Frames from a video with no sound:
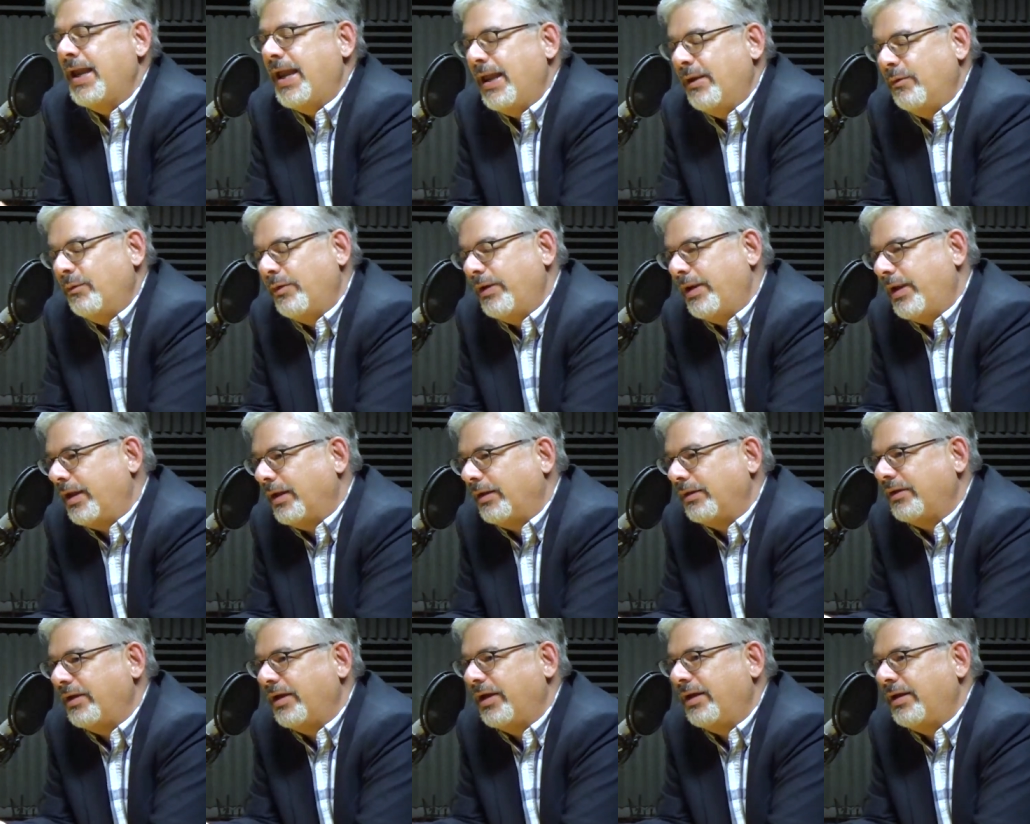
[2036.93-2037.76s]
And when they
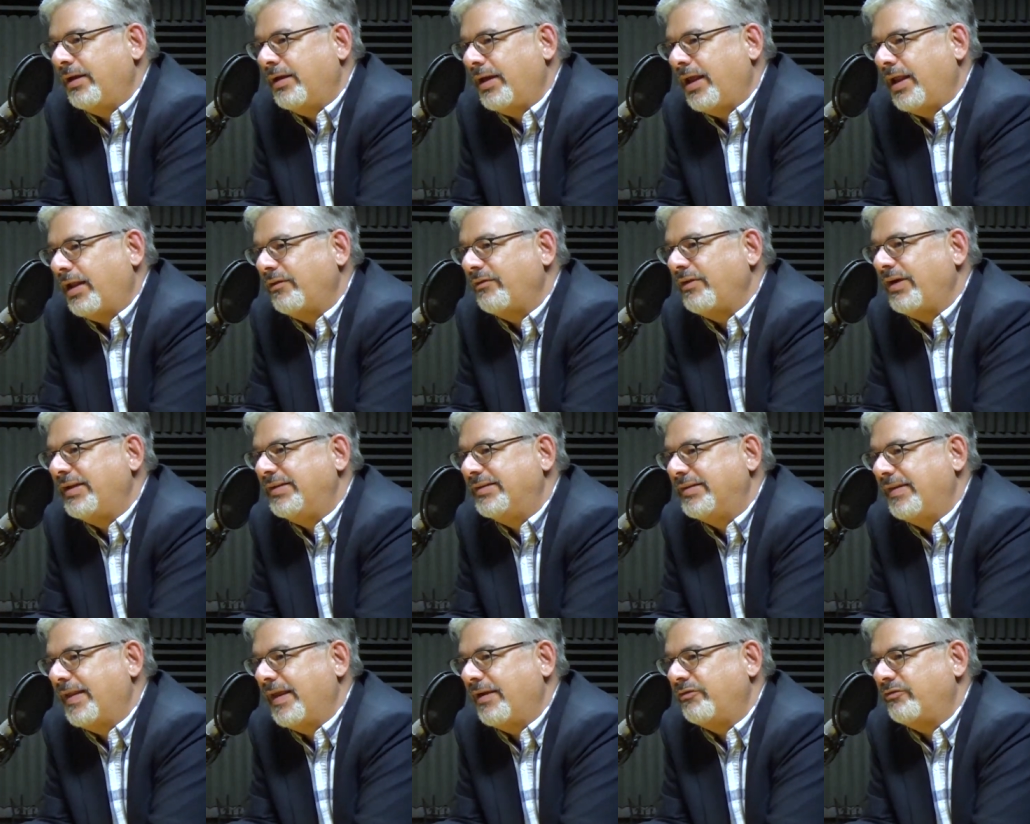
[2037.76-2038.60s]
ele uh, elevate
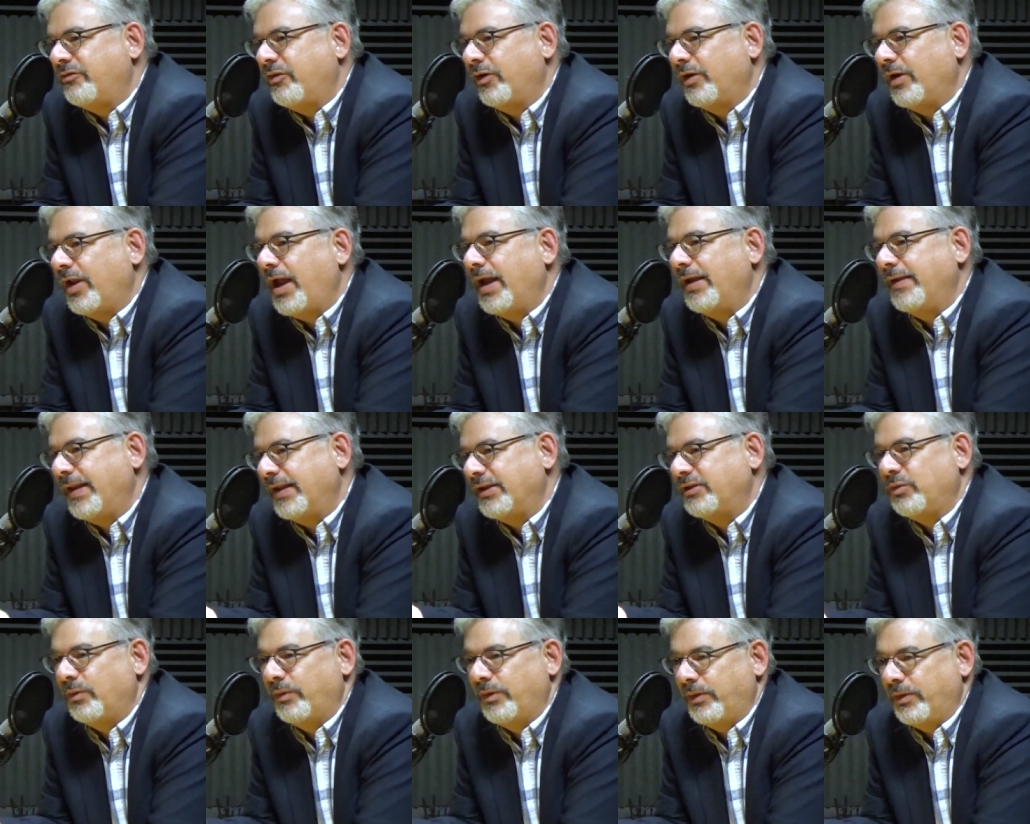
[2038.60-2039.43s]
into that front line,
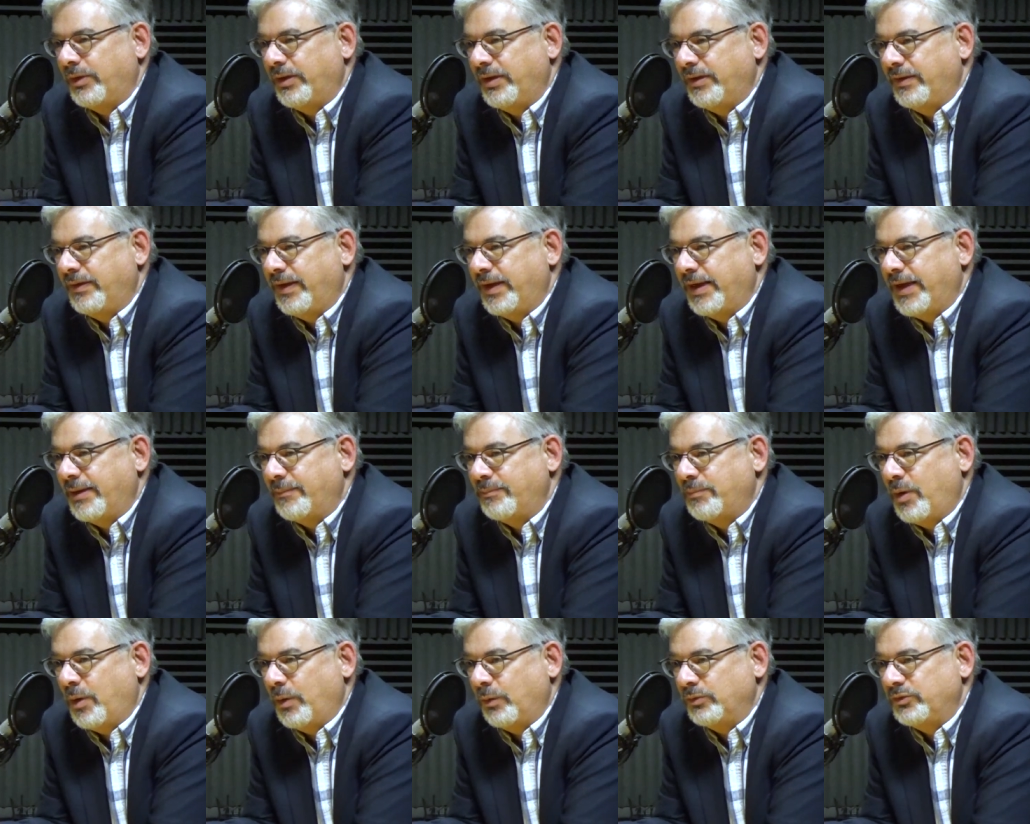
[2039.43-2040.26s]
that's when they they get
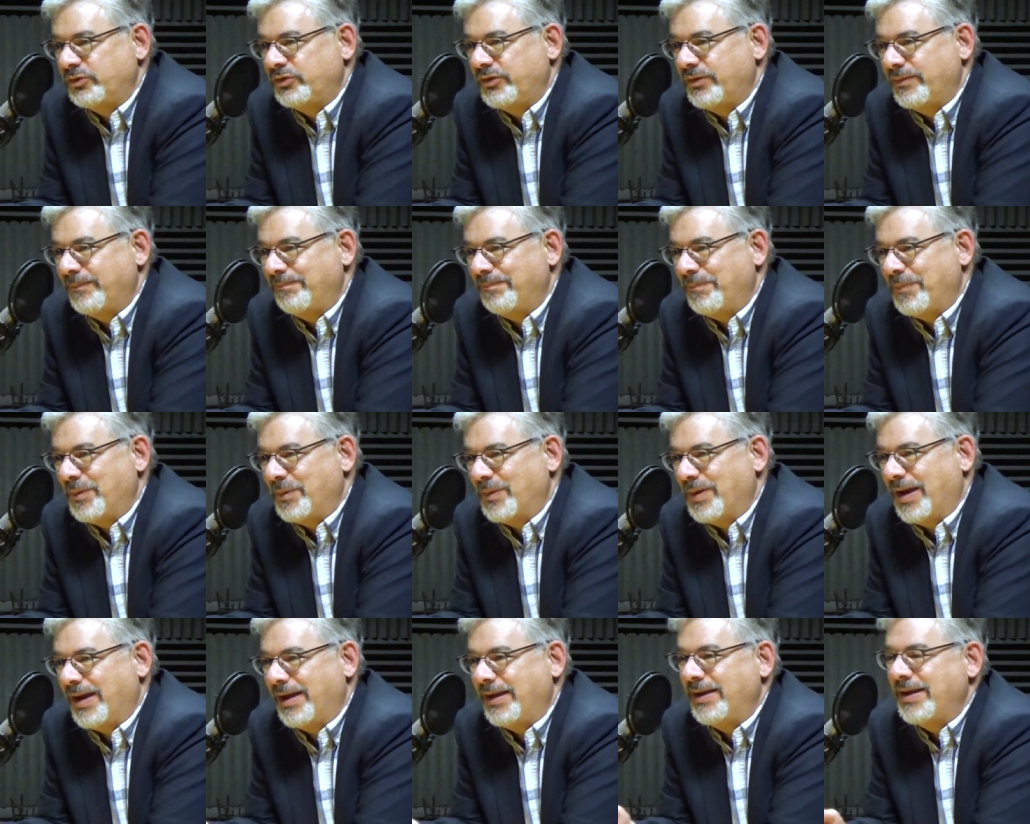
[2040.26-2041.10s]
poached.
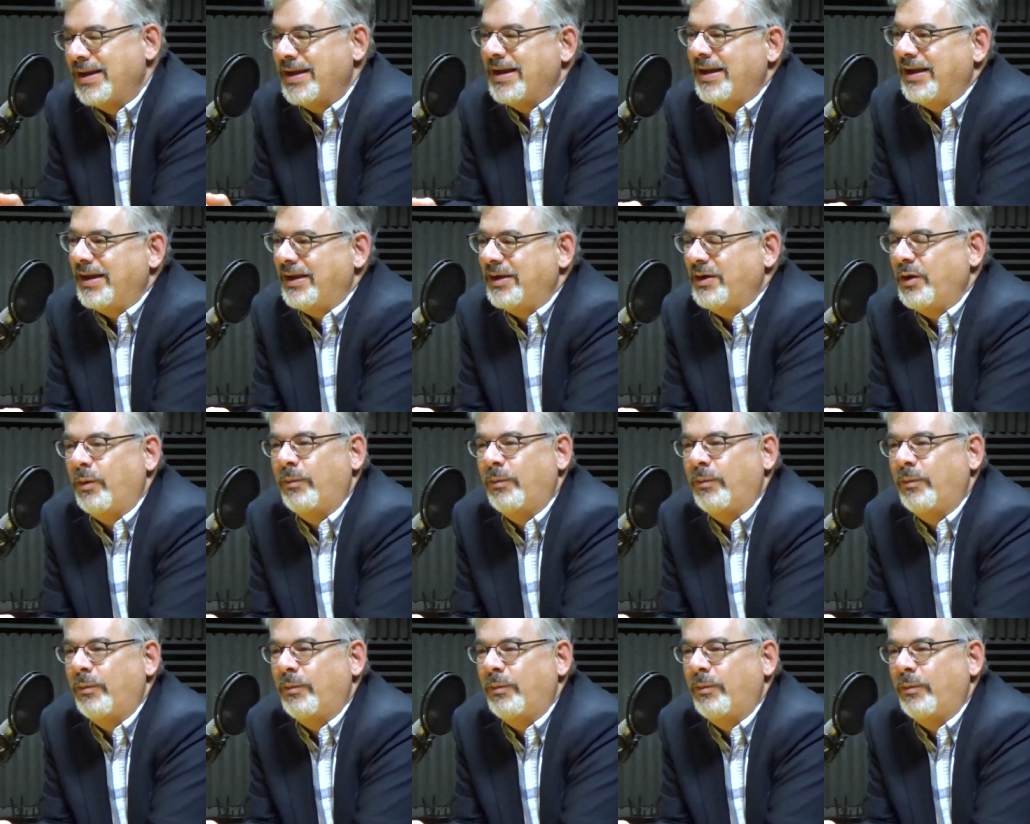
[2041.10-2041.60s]
Okay, mm -hmm.